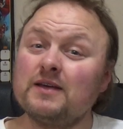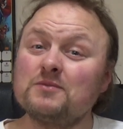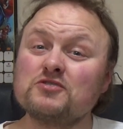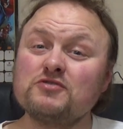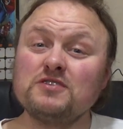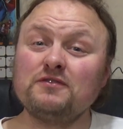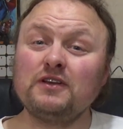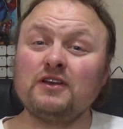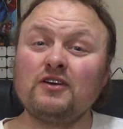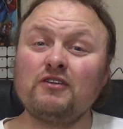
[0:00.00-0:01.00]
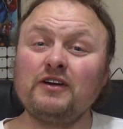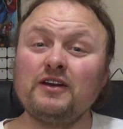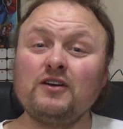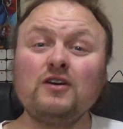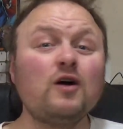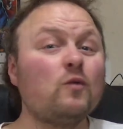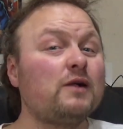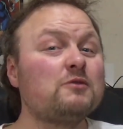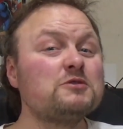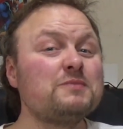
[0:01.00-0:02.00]
name is Chris, if you didn't already know, and
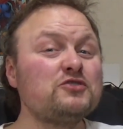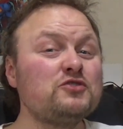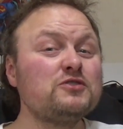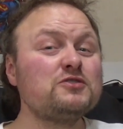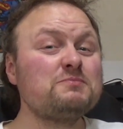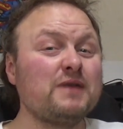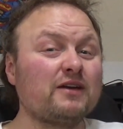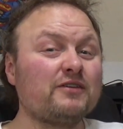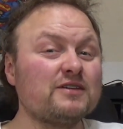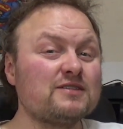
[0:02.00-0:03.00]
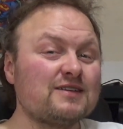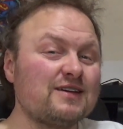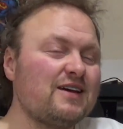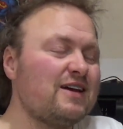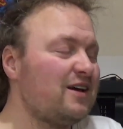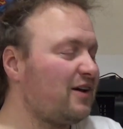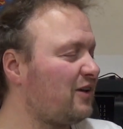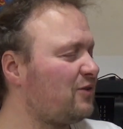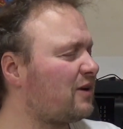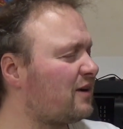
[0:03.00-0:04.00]
welcome to my show, Smegchris. Are
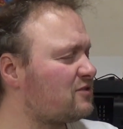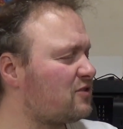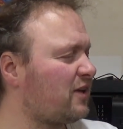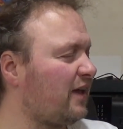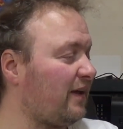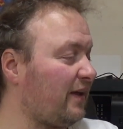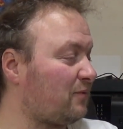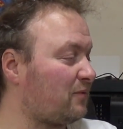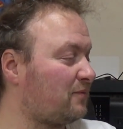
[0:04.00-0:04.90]
you guys okay now?